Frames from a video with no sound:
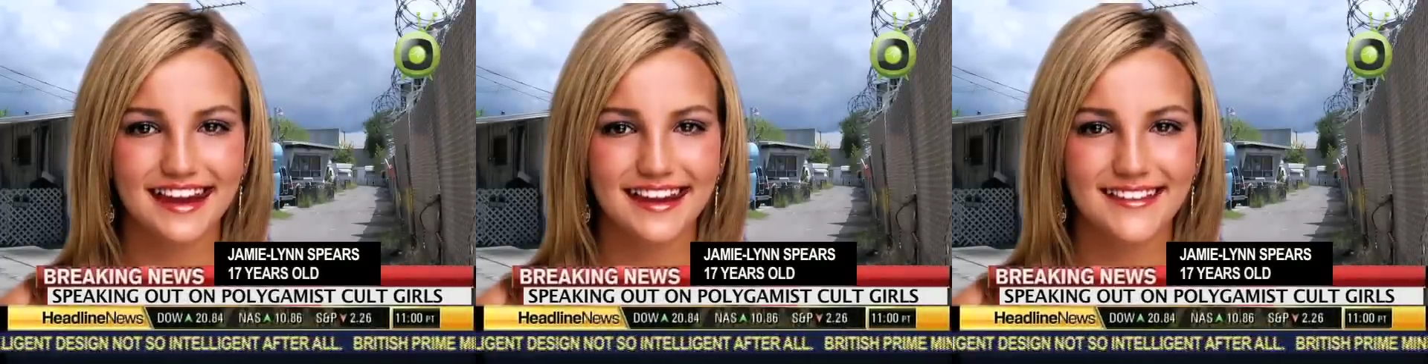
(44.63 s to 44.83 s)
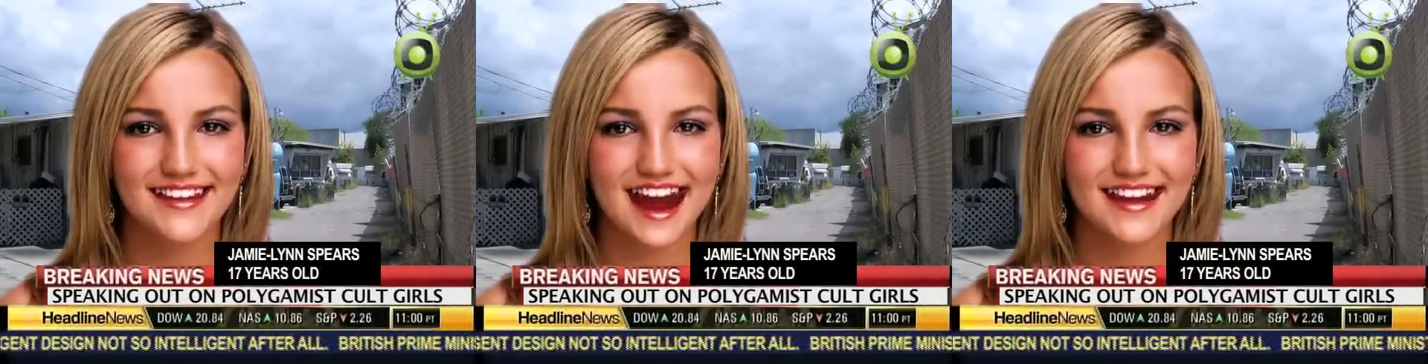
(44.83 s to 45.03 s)

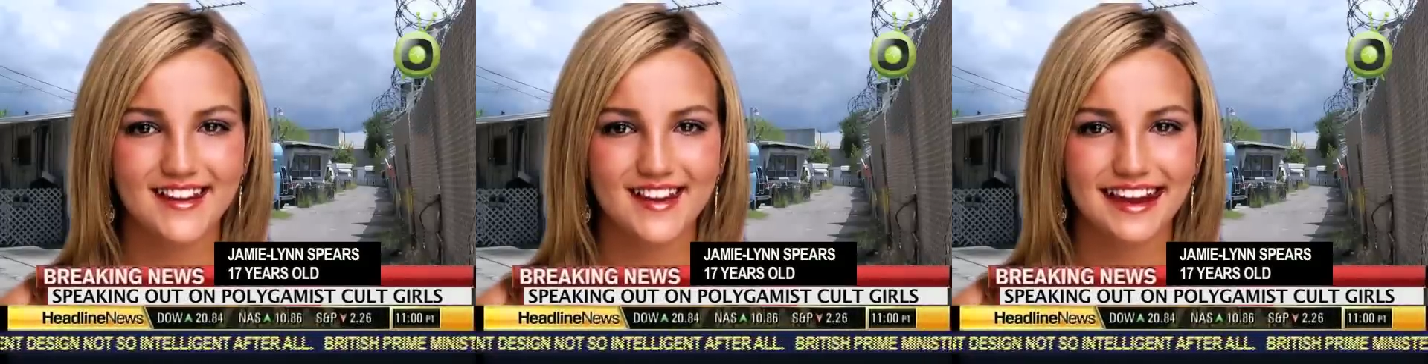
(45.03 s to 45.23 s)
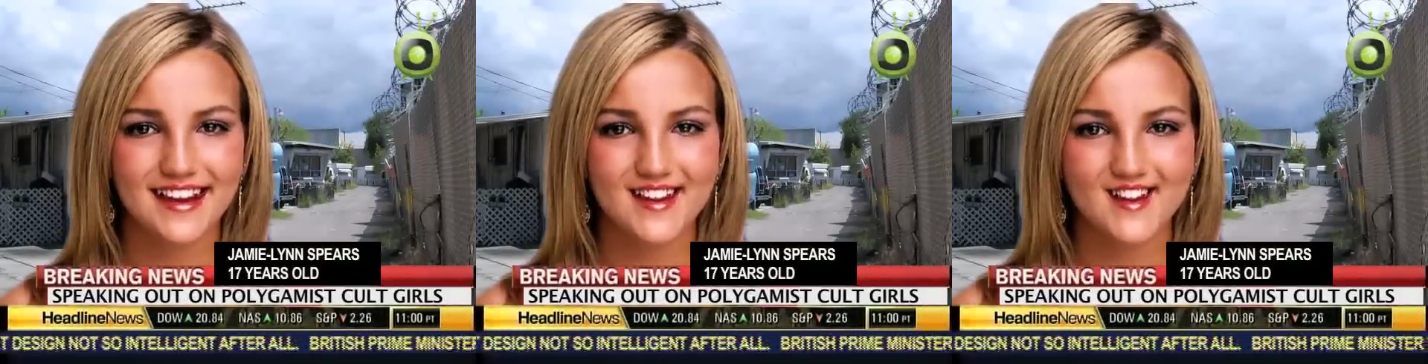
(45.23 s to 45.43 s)
lot more
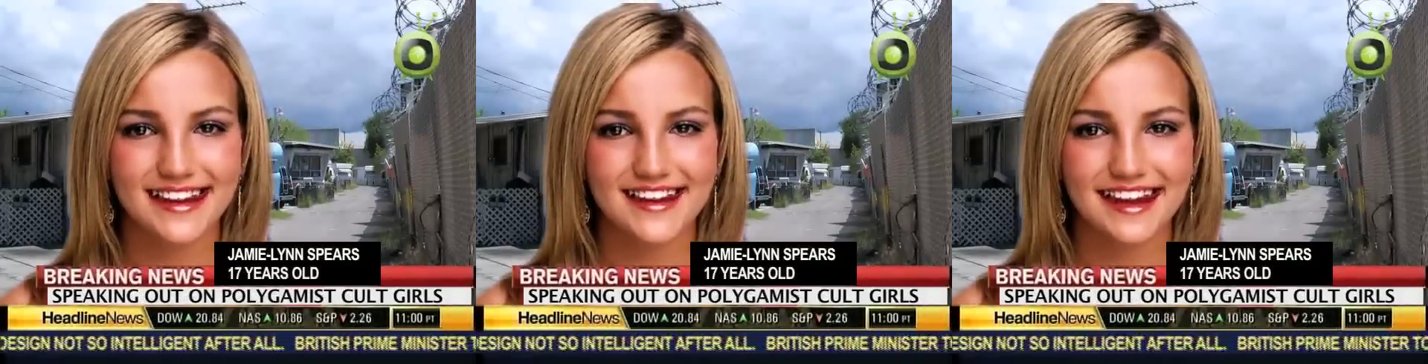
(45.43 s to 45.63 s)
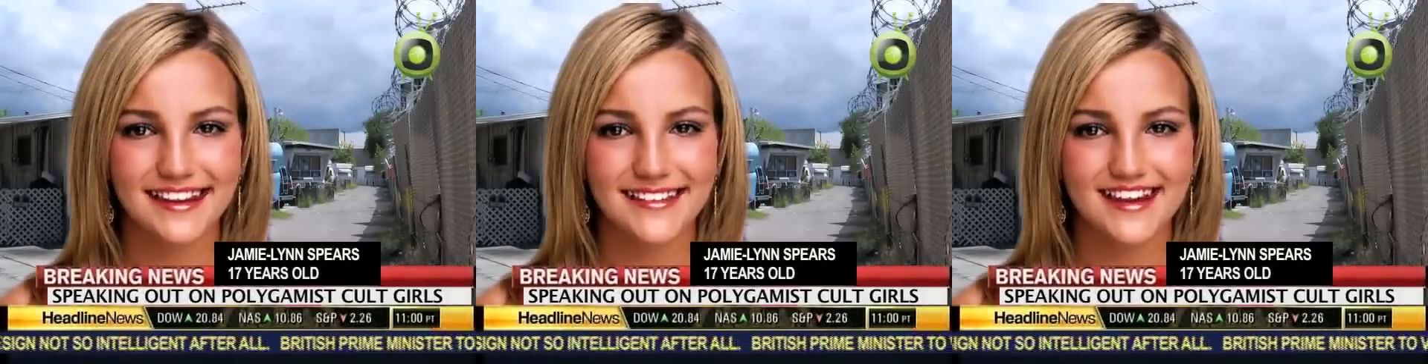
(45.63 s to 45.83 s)
time
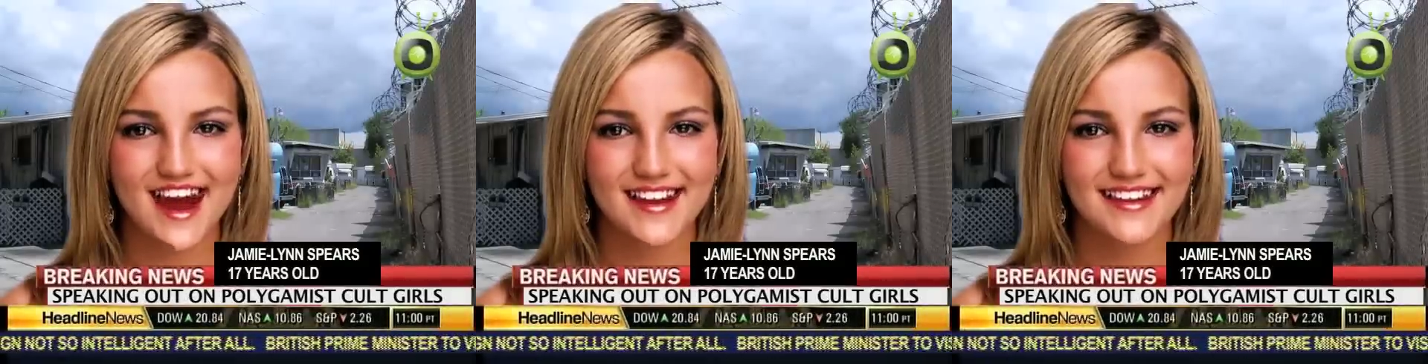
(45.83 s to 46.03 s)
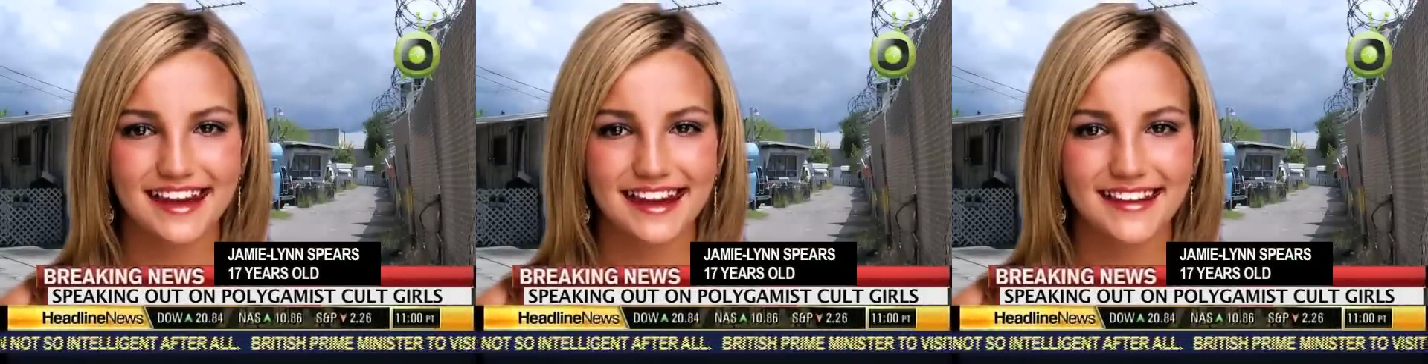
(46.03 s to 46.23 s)
for stuff
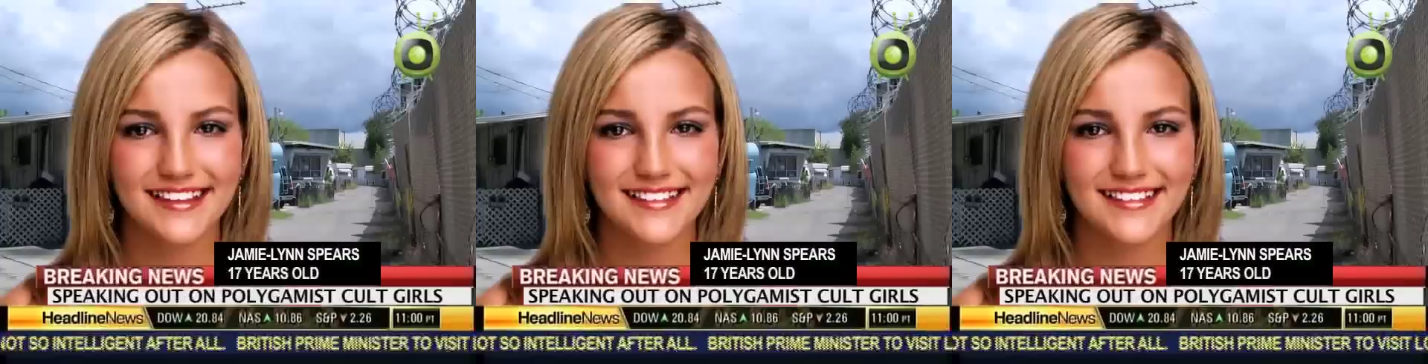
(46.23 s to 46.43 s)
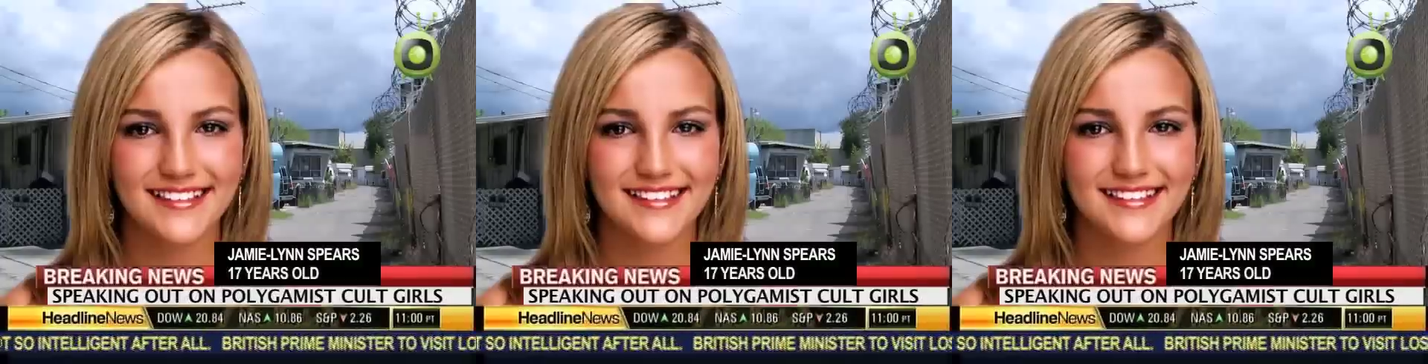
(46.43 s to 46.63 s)
like
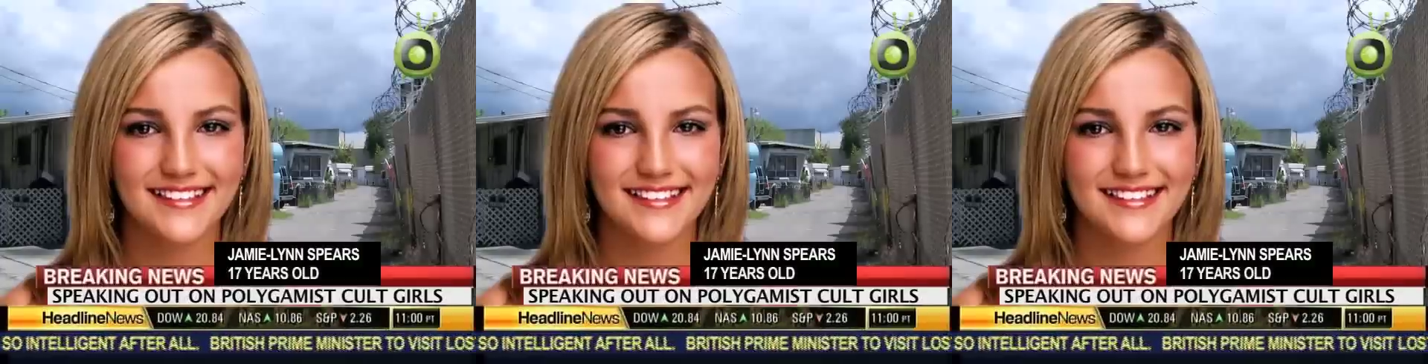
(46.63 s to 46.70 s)
that.